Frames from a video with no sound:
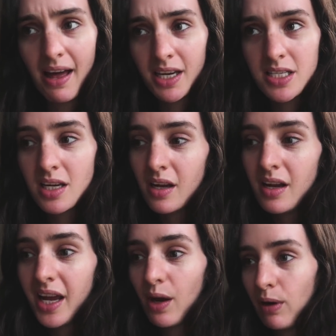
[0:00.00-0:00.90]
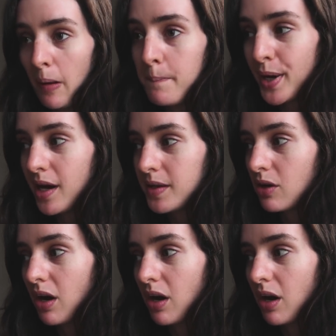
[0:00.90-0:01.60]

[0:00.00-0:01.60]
and it will like burn the